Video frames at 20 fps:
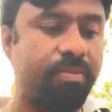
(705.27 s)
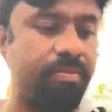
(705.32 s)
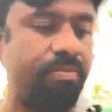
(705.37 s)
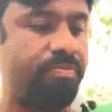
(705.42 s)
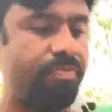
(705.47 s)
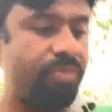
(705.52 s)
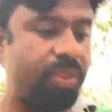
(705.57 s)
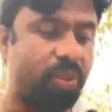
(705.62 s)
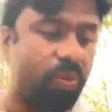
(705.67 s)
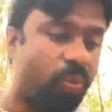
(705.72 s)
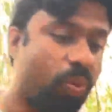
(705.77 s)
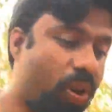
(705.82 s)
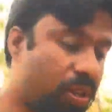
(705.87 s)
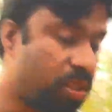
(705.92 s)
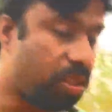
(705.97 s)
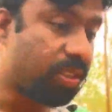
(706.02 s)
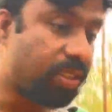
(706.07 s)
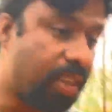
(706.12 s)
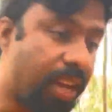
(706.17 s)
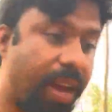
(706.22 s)
with what
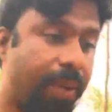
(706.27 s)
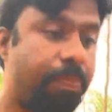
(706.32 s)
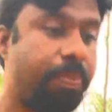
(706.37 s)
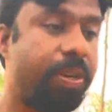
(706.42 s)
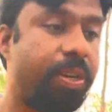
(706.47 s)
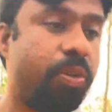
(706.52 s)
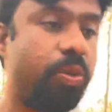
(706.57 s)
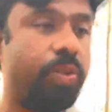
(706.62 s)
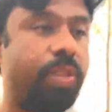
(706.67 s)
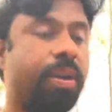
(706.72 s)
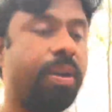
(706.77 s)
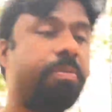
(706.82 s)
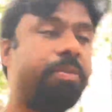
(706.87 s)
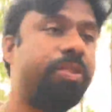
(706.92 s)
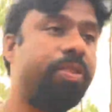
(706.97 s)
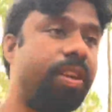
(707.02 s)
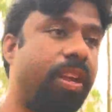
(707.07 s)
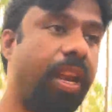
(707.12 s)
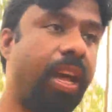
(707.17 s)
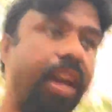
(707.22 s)
is happening to them in
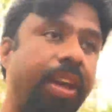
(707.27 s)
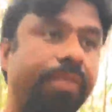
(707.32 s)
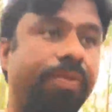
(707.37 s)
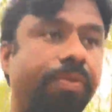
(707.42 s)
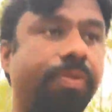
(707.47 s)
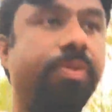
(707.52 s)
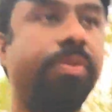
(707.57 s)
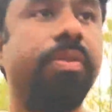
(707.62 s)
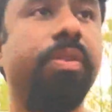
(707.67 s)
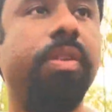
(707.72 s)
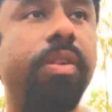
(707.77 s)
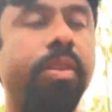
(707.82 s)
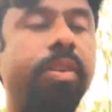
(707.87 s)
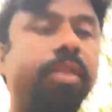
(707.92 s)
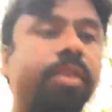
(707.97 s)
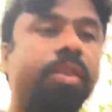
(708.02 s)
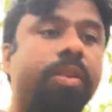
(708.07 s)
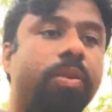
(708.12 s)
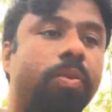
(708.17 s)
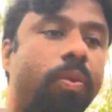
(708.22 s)
their lives.
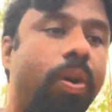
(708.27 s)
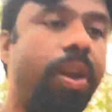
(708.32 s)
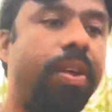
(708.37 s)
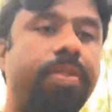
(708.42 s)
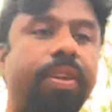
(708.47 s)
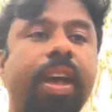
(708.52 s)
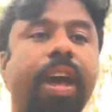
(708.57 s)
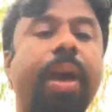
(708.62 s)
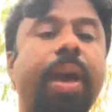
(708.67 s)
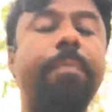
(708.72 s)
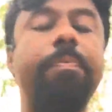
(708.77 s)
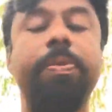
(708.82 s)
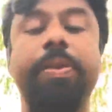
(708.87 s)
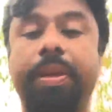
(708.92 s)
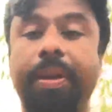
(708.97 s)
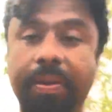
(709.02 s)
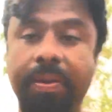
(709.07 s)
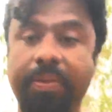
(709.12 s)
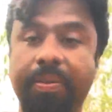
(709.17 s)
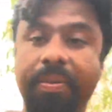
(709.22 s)
What is
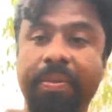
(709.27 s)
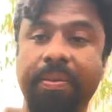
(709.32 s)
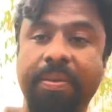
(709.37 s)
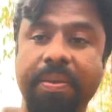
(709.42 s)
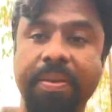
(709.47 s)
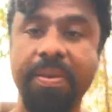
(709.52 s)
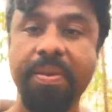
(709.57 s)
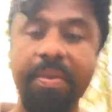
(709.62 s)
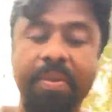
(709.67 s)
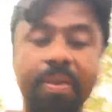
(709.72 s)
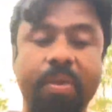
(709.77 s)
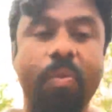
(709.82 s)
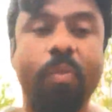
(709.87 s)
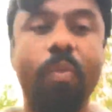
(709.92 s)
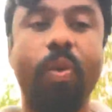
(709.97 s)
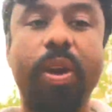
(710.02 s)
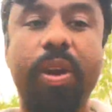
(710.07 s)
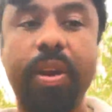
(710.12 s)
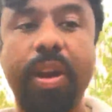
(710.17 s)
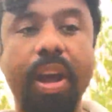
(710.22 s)
happening?
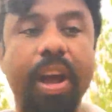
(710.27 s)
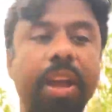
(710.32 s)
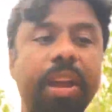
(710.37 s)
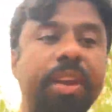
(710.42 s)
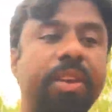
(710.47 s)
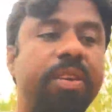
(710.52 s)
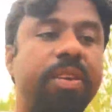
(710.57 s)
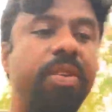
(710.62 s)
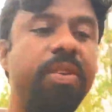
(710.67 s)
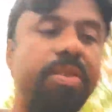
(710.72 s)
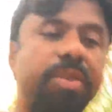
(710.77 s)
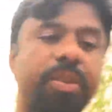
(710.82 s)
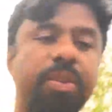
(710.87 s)
What kind